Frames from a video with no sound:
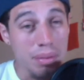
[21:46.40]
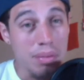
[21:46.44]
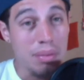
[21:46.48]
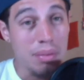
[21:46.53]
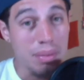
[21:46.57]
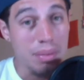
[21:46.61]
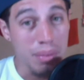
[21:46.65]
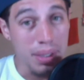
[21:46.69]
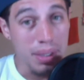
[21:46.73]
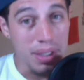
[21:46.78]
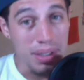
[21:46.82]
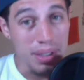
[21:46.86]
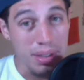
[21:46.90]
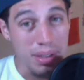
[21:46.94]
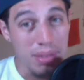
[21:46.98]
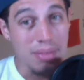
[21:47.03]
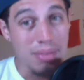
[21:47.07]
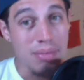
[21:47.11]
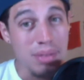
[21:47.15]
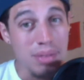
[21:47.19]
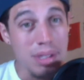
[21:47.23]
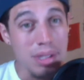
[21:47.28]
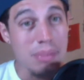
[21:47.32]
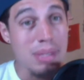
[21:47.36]
with
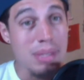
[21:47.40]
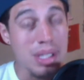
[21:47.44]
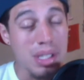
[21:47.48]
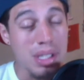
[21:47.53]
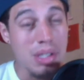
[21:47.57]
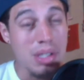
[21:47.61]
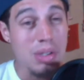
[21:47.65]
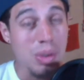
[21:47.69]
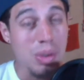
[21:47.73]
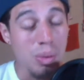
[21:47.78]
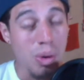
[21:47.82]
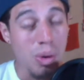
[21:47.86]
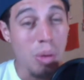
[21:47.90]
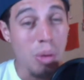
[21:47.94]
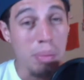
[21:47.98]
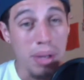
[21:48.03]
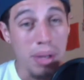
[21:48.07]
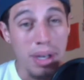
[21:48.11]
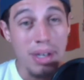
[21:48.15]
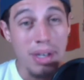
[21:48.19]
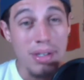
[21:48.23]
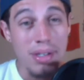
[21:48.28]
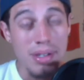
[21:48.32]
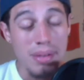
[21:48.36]
some additional role
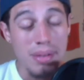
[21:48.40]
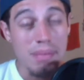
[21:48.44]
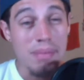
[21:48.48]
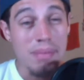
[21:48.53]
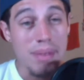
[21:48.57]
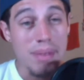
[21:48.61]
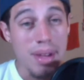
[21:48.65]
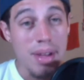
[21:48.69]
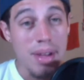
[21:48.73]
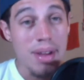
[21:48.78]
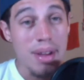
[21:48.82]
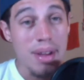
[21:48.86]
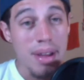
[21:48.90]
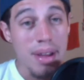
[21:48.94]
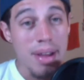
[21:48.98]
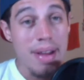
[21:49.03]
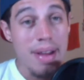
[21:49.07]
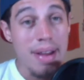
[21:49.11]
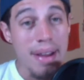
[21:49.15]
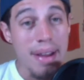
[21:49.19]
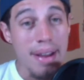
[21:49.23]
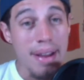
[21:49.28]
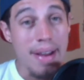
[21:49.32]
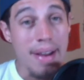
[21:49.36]
players.
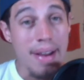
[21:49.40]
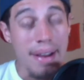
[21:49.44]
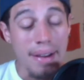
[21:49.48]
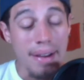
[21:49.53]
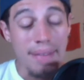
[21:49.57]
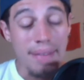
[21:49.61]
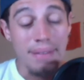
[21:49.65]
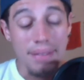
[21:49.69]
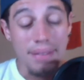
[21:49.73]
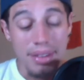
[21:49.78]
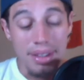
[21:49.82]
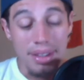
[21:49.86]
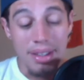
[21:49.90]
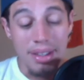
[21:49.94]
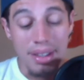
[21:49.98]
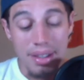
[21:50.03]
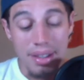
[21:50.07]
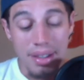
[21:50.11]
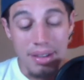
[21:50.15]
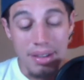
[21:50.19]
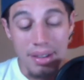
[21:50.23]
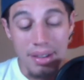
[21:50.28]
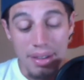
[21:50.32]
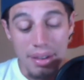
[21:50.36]
And
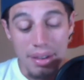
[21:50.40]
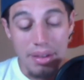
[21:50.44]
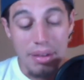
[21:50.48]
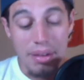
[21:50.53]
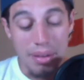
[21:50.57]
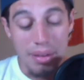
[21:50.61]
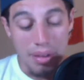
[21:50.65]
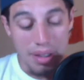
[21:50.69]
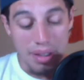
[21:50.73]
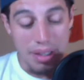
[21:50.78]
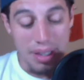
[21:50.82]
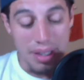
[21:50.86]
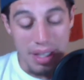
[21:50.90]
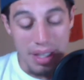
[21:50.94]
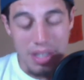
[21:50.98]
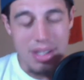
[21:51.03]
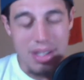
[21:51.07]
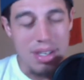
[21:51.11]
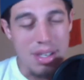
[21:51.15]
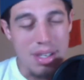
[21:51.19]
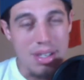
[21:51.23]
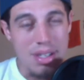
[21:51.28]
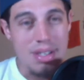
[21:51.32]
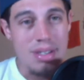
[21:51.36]

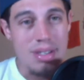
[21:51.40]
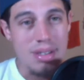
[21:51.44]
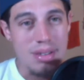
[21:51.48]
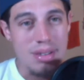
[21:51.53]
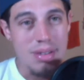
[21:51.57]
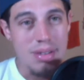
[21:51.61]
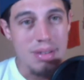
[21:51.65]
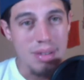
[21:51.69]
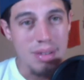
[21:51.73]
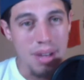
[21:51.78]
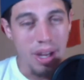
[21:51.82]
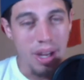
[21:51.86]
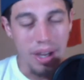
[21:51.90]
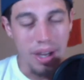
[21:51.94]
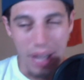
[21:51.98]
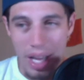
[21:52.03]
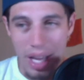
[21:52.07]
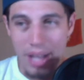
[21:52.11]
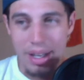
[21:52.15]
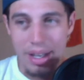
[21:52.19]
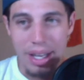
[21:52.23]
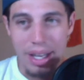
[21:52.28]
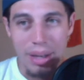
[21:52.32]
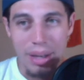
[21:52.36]
this is
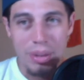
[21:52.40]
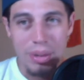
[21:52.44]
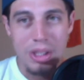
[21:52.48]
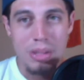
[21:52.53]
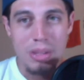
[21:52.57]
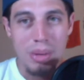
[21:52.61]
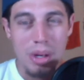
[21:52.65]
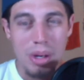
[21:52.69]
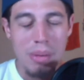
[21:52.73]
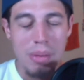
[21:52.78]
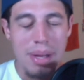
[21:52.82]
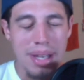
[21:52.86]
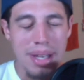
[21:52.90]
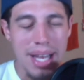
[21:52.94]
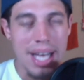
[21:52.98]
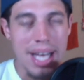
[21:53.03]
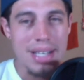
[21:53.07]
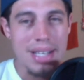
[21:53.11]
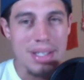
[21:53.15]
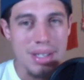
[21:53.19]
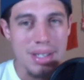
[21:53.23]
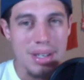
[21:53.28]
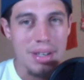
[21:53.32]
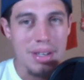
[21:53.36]
again, like we spoke about
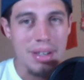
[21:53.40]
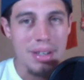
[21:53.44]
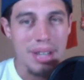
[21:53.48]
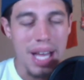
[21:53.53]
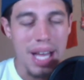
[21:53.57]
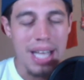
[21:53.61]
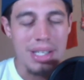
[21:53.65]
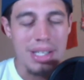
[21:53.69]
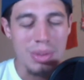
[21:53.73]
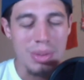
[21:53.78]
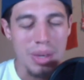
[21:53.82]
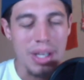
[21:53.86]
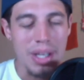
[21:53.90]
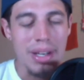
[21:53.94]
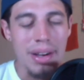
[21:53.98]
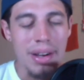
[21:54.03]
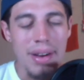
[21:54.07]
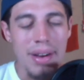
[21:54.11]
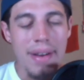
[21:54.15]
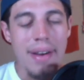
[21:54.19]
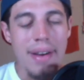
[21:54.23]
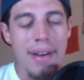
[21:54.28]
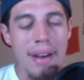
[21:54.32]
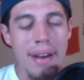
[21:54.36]
last year, last week.
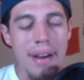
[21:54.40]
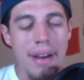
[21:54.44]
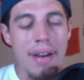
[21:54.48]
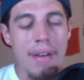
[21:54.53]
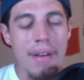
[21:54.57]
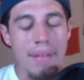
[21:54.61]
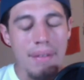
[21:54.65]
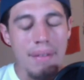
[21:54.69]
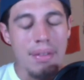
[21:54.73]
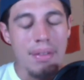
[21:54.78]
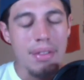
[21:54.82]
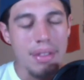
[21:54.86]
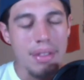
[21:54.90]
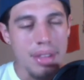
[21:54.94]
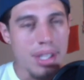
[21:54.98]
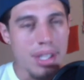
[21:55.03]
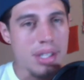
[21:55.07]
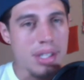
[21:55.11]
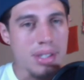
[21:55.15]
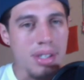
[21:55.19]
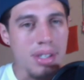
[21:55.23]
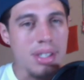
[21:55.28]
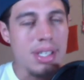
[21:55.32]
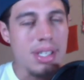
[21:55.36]

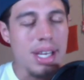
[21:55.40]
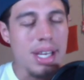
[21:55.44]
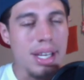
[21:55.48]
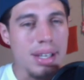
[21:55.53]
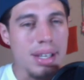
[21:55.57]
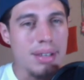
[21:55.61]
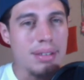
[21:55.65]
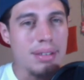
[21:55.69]
This looks like